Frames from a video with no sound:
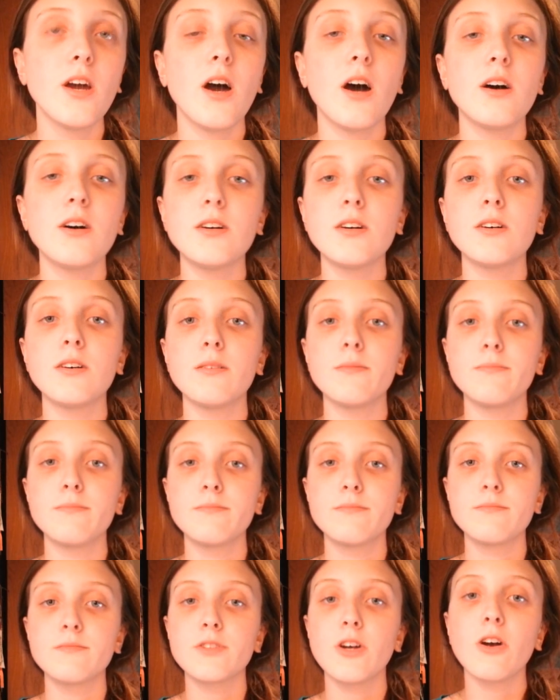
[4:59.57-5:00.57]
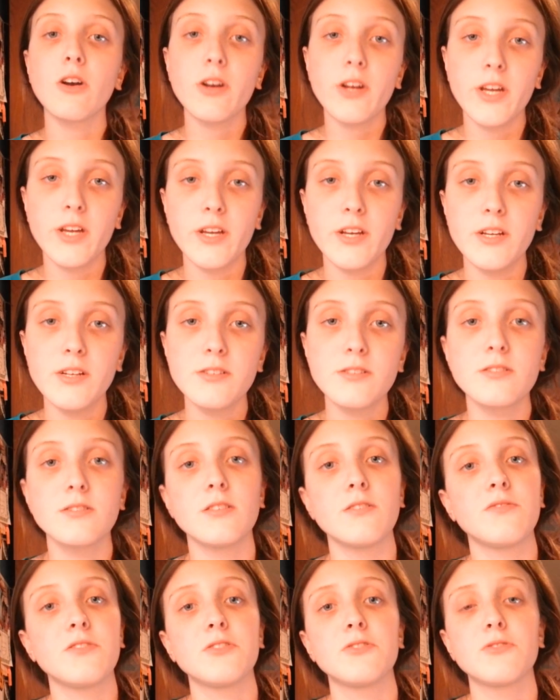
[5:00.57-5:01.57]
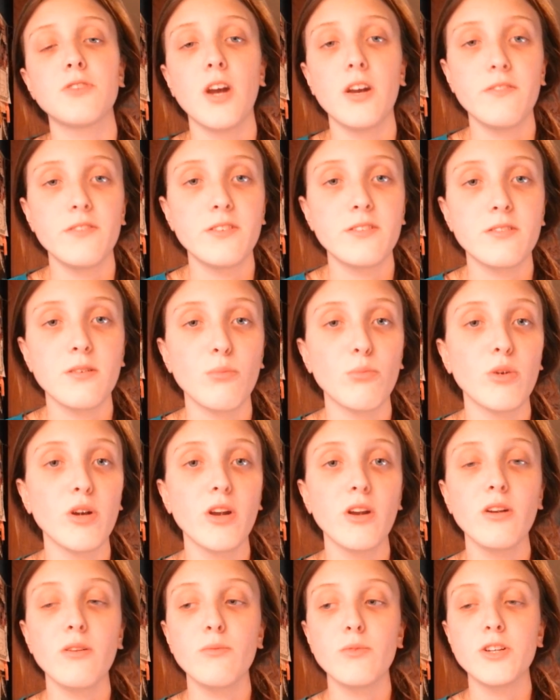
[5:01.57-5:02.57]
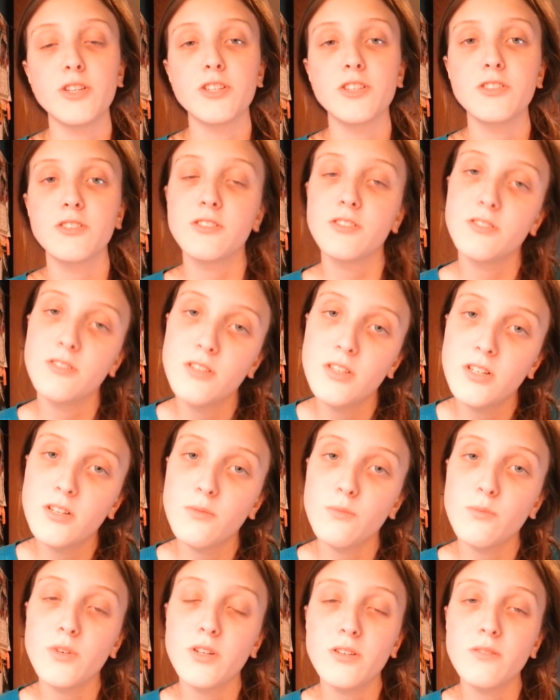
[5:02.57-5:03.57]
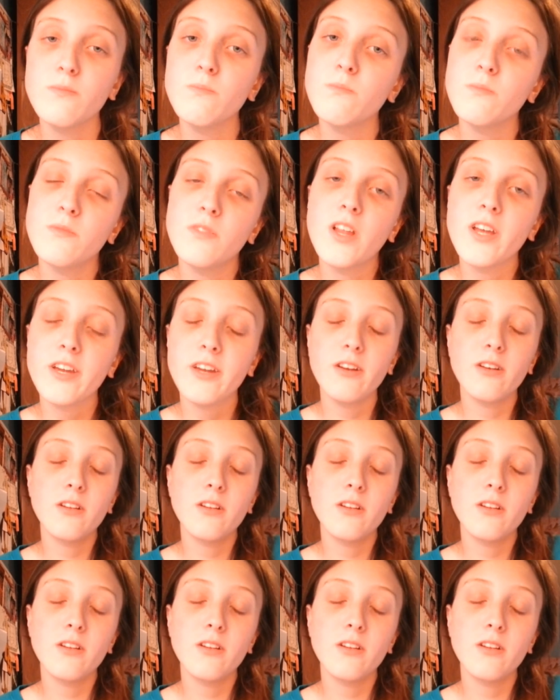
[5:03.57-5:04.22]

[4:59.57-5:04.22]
um, car keys if you're driving somewhere, which is what, like your